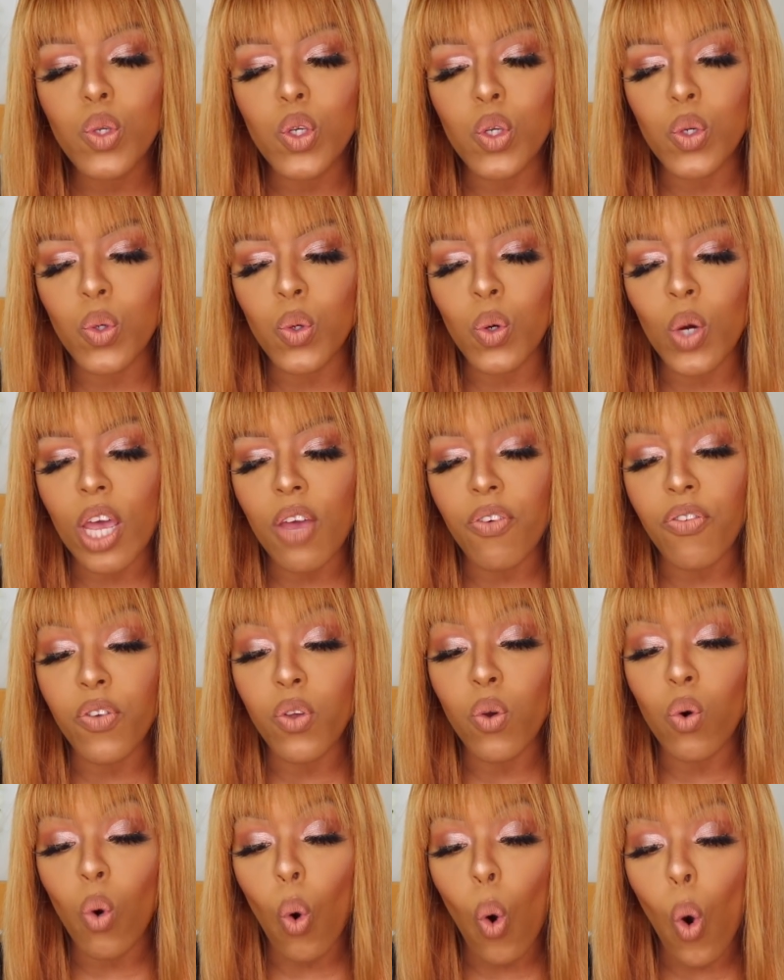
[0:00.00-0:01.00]
do if
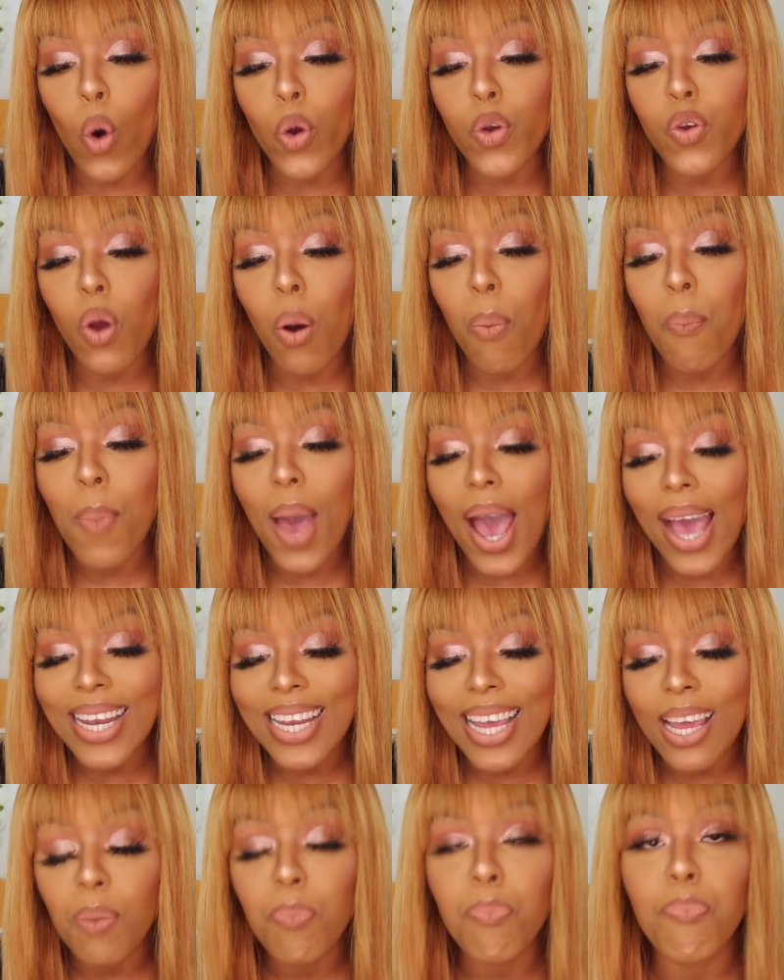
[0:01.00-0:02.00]
you caught your man
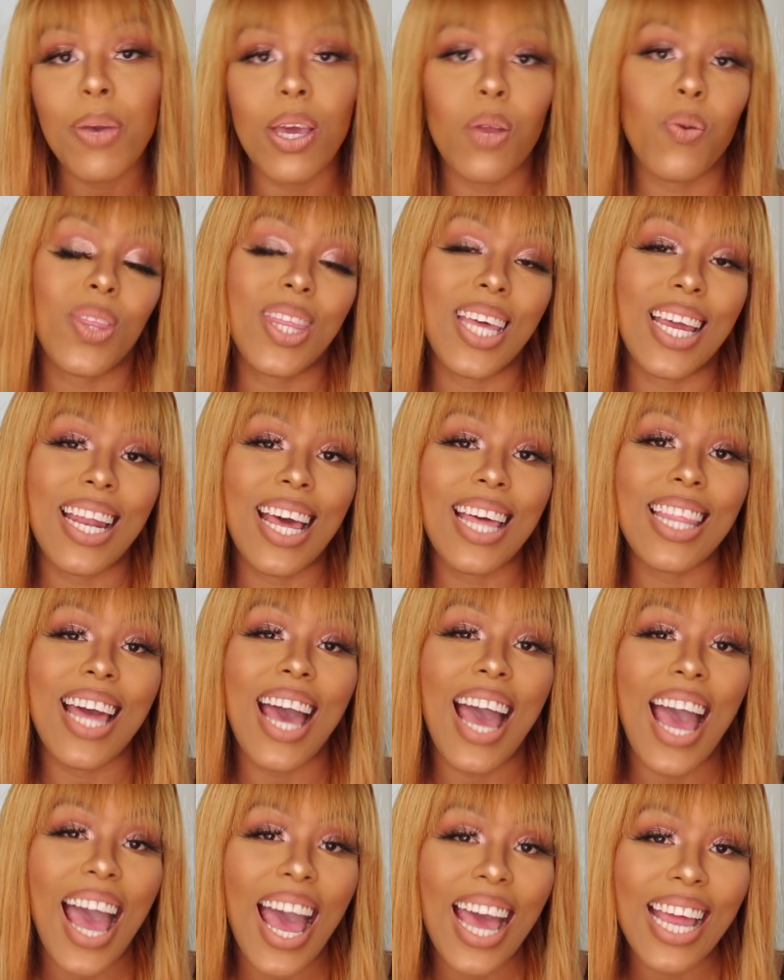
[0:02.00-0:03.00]
in bed with another
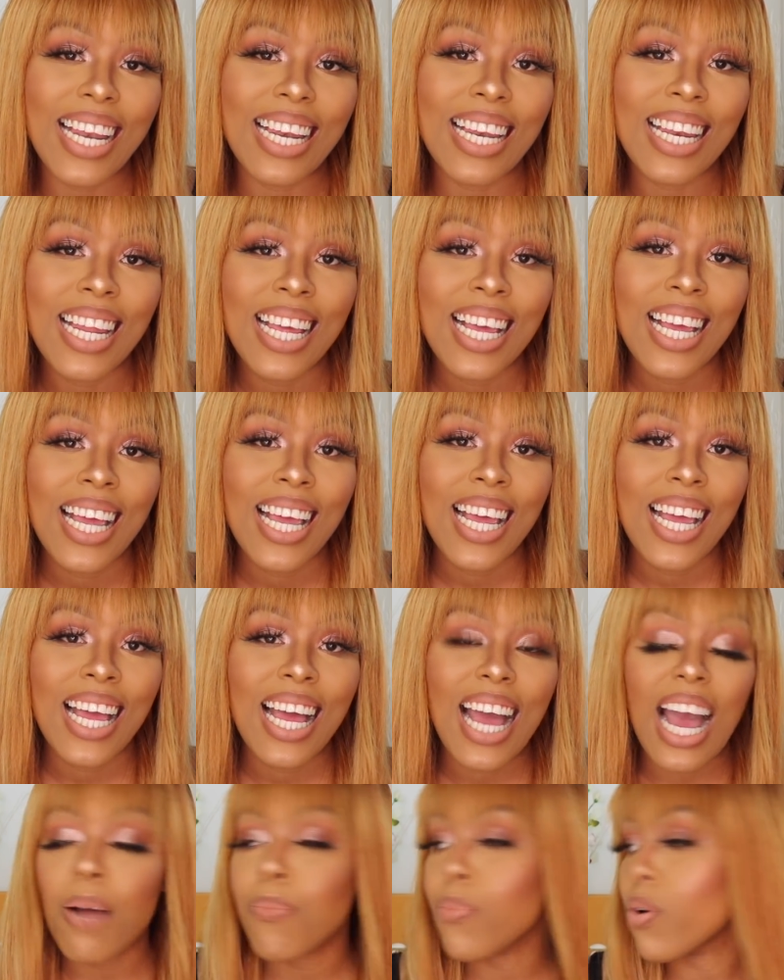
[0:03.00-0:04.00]
hand?
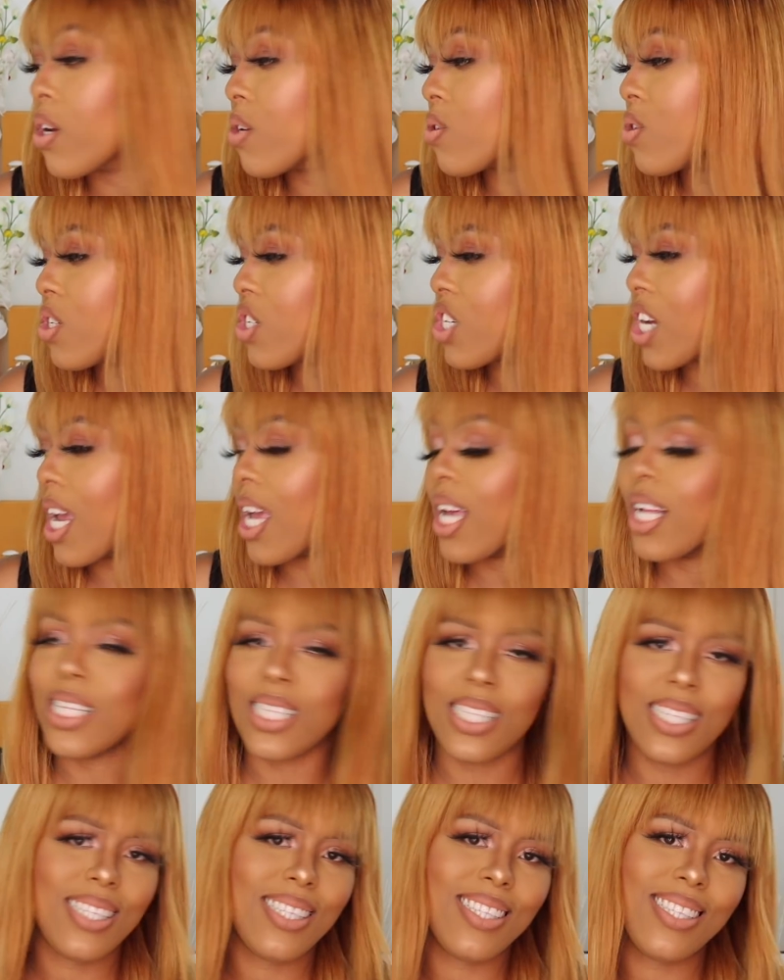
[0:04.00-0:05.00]
I'm going to
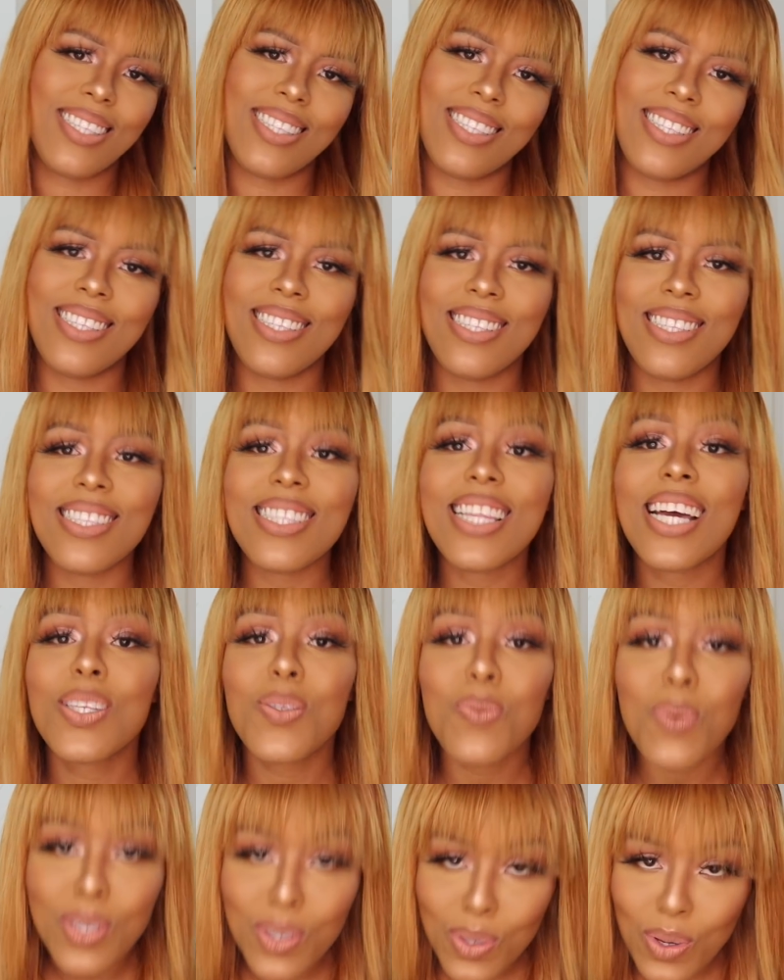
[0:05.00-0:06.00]
jail.
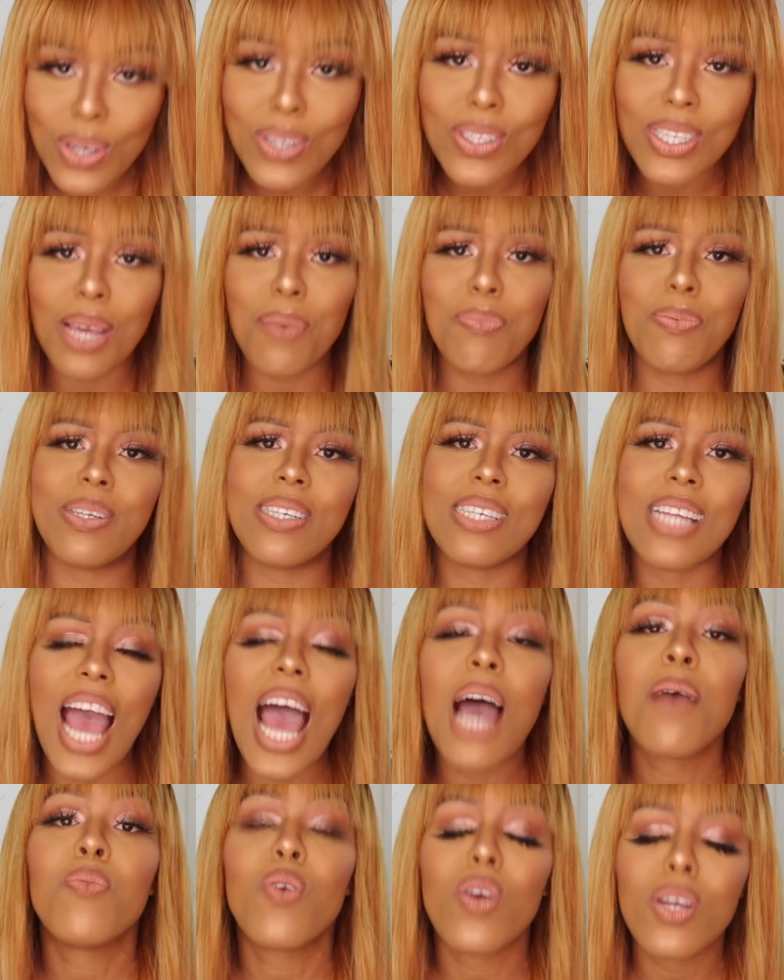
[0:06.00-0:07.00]
That's what's going to happen.
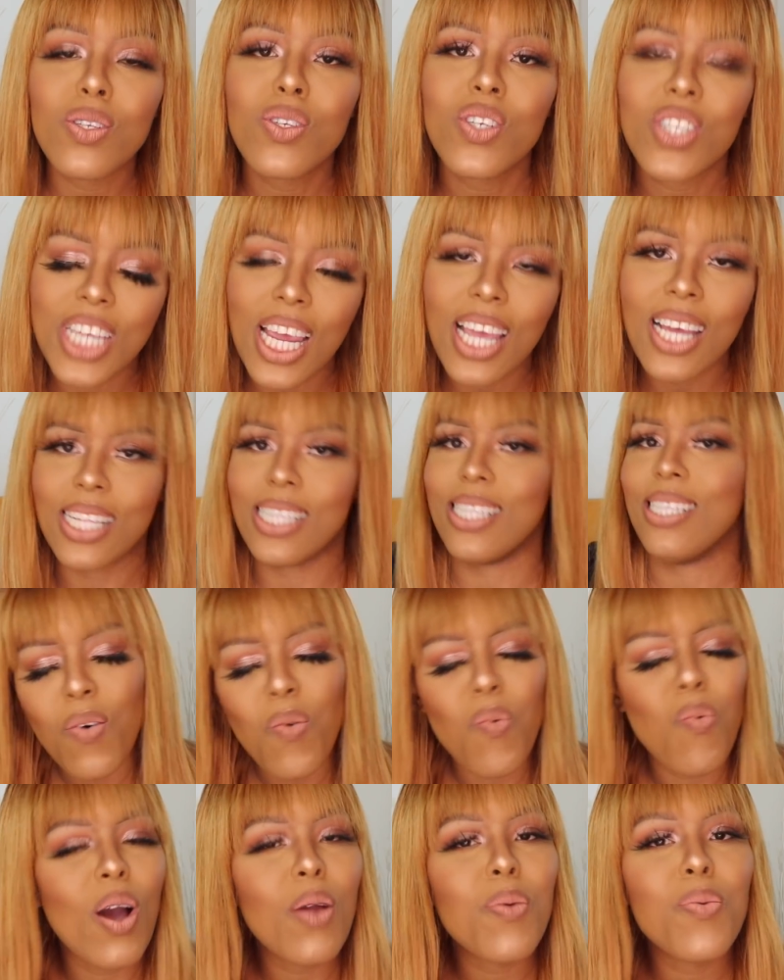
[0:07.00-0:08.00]
I'm going to jail.
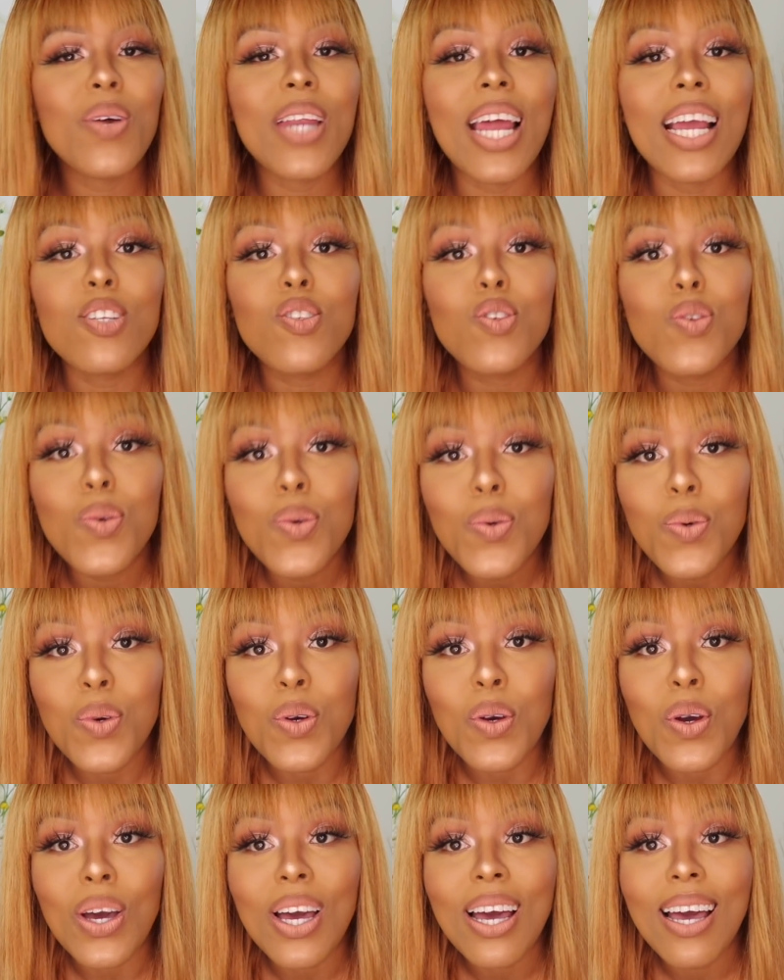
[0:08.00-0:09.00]
What would I
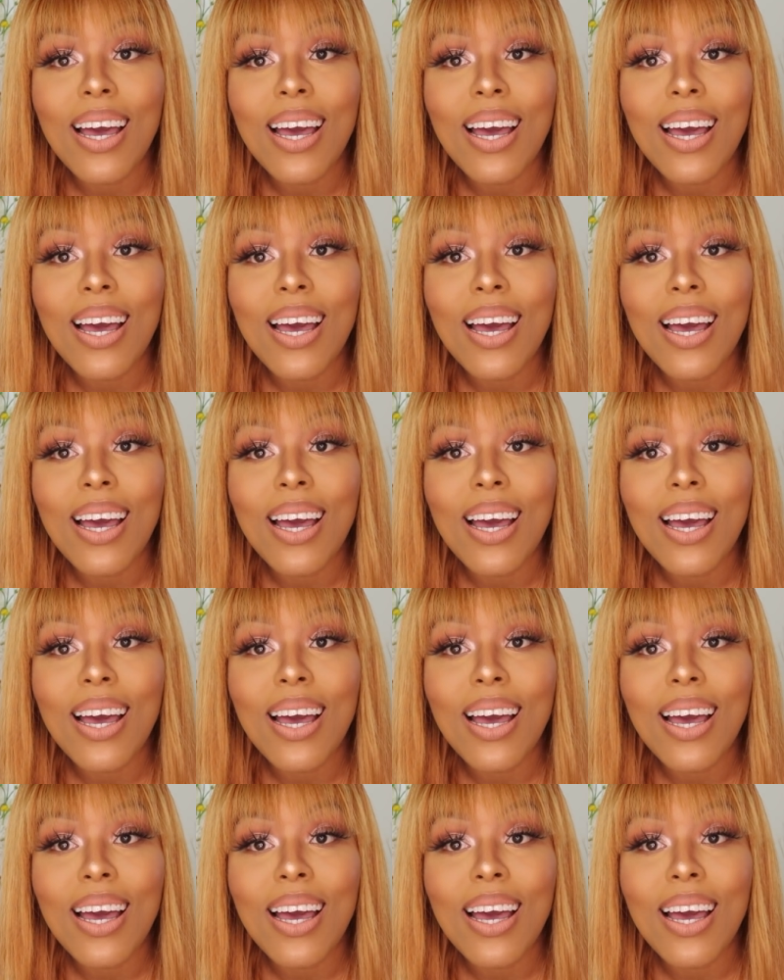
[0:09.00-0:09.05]
do?